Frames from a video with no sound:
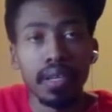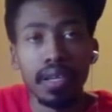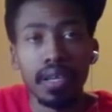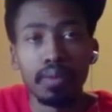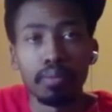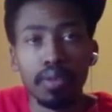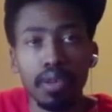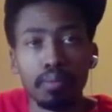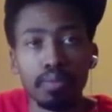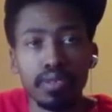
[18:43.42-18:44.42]
but
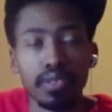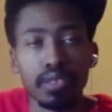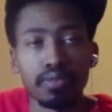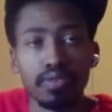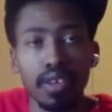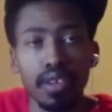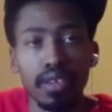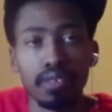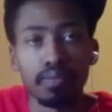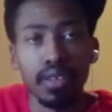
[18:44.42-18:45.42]
I'm pushing, I'm
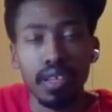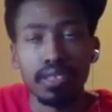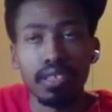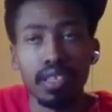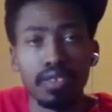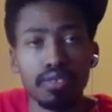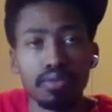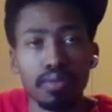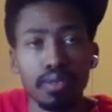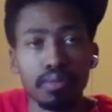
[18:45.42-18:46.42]
trying. But like I said, I
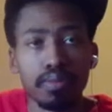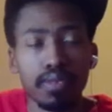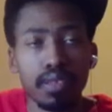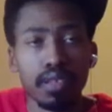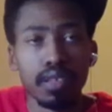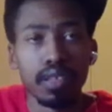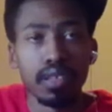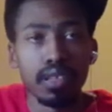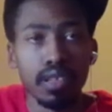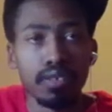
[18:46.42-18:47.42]
do want to
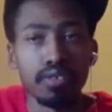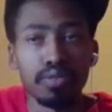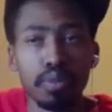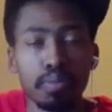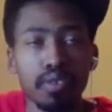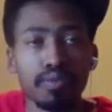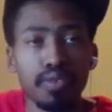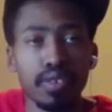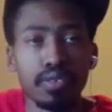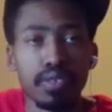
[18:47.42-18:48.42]
give those people a
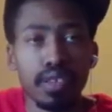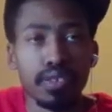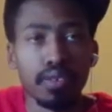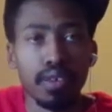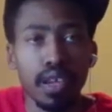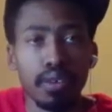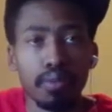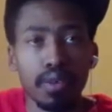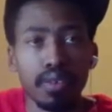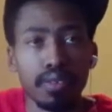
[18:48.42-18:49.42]
voice that don't have
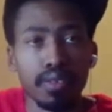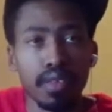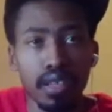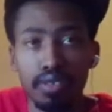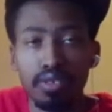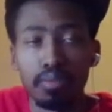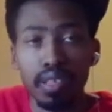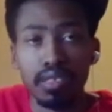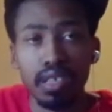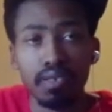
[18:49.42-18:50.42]
one, including
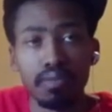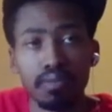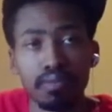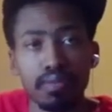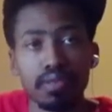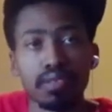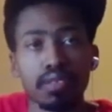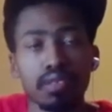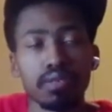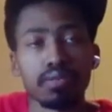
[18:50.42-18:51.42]
myself,
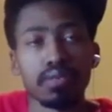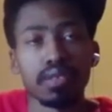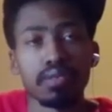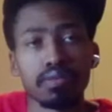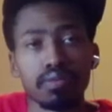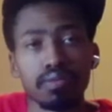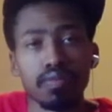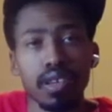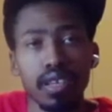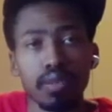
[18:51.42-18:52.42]
and
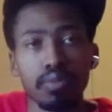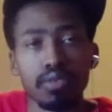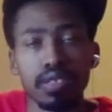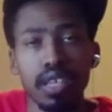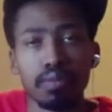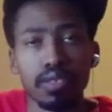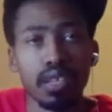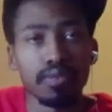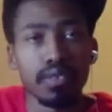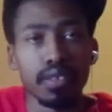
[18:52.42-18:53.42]
when I get more established,
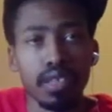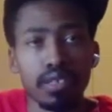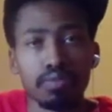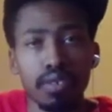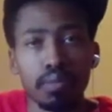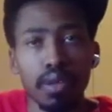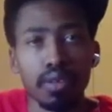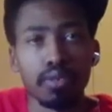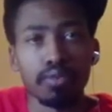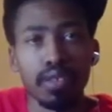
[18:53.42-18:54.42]
that's one of my
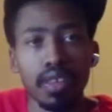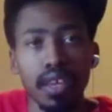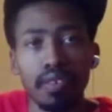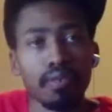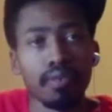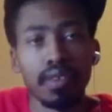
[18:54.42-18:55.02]
goals in life.